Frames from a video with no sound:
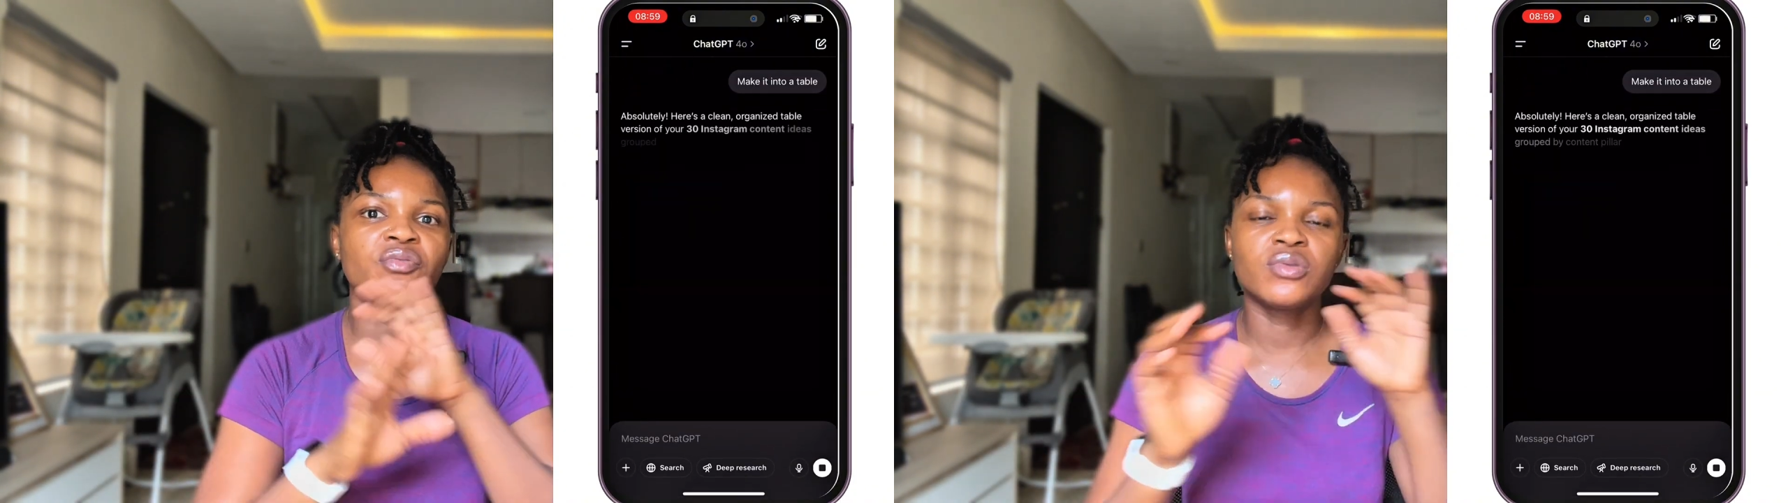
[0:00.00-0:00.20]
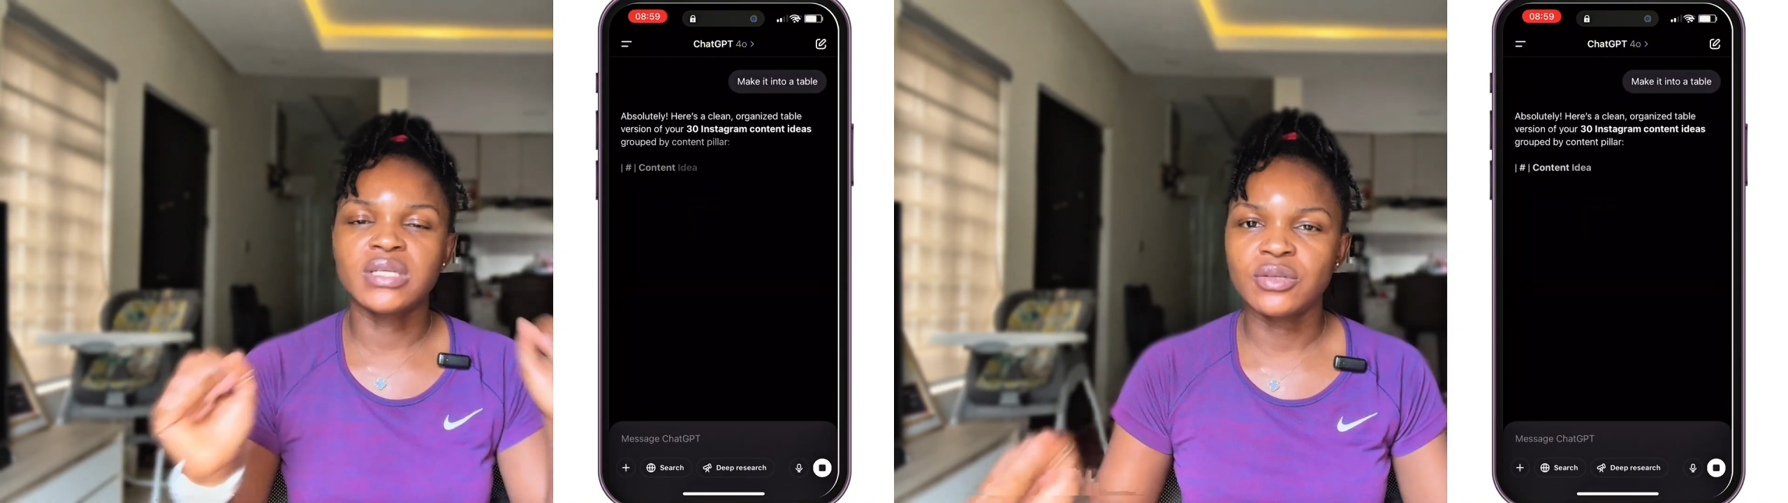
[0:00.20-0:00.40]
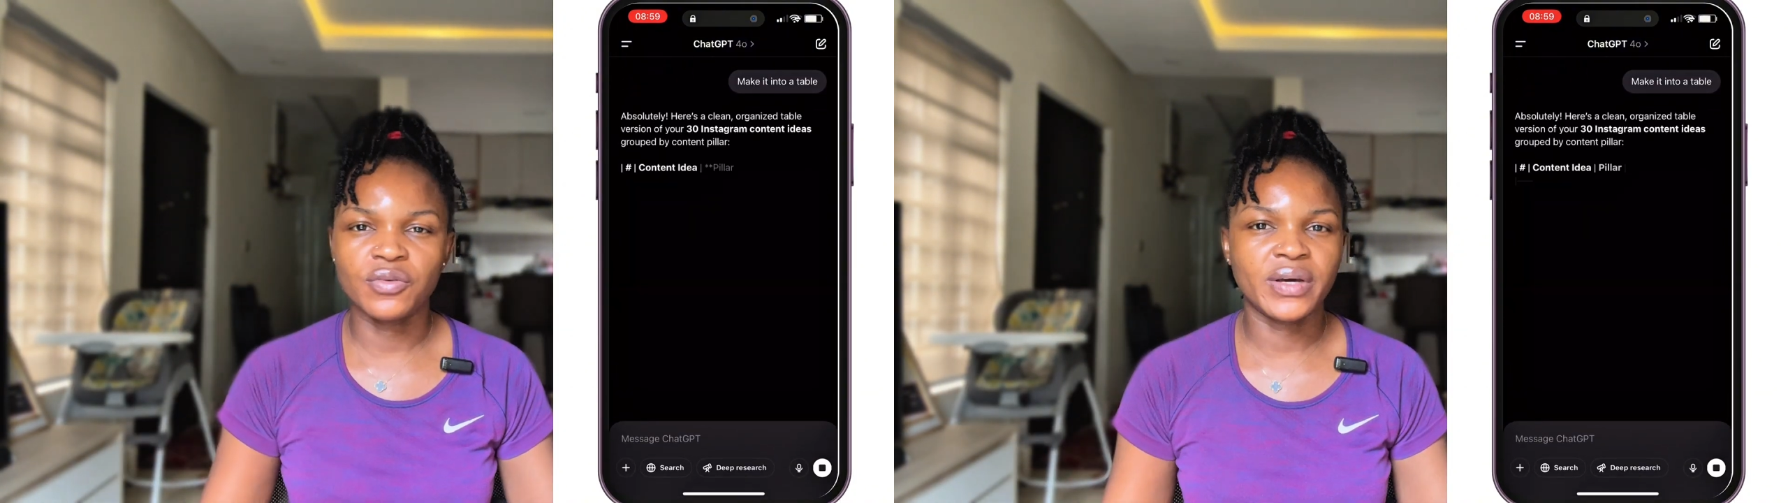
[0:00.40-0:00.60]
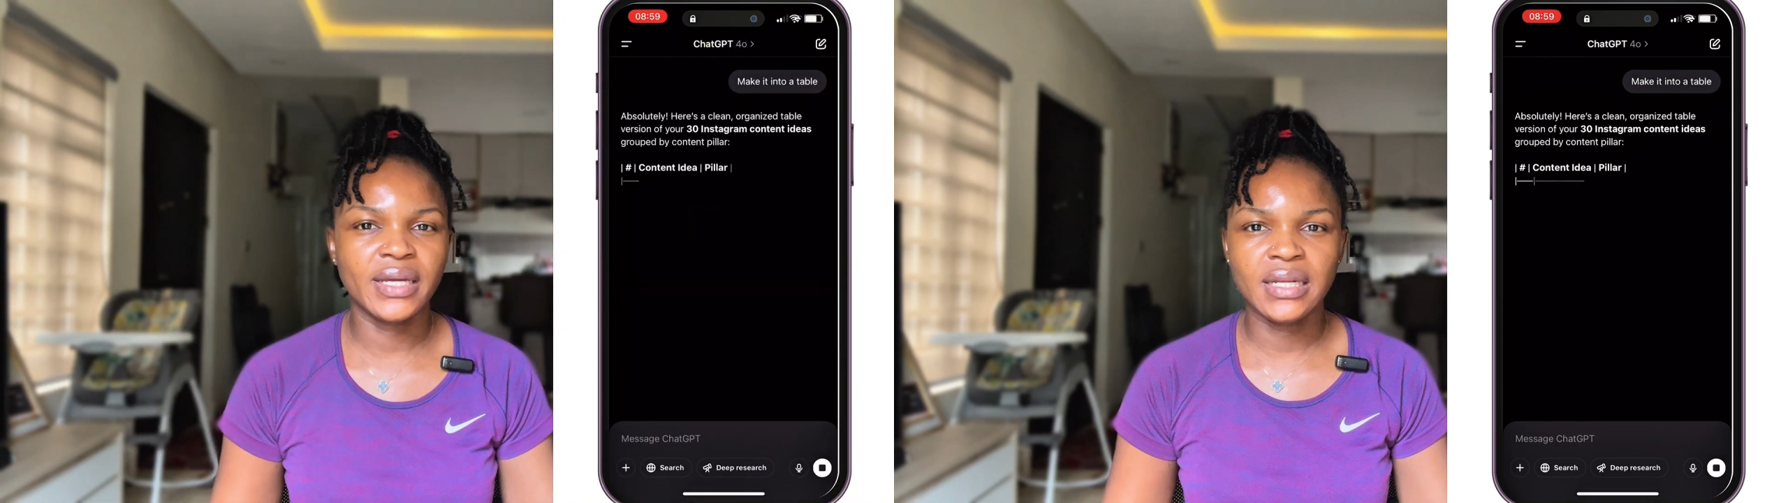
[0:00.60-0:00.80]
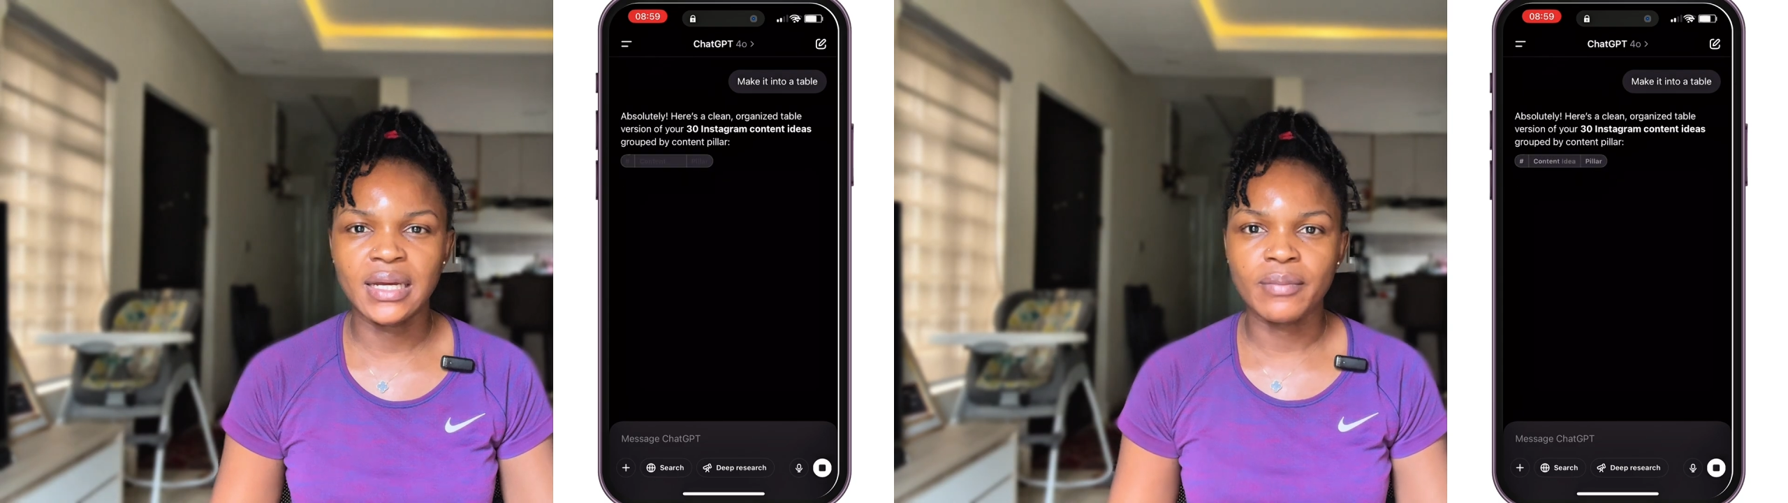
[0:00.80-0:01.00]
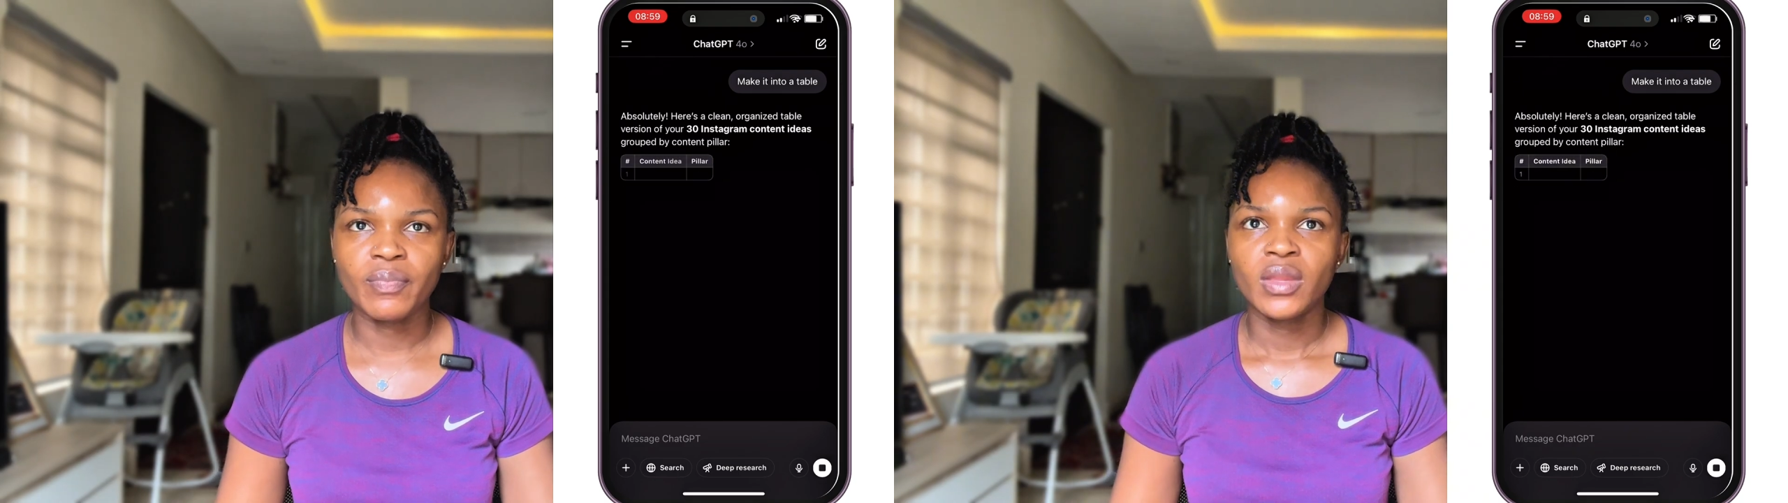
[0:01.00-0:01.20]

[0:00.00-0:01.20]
runs out of idea.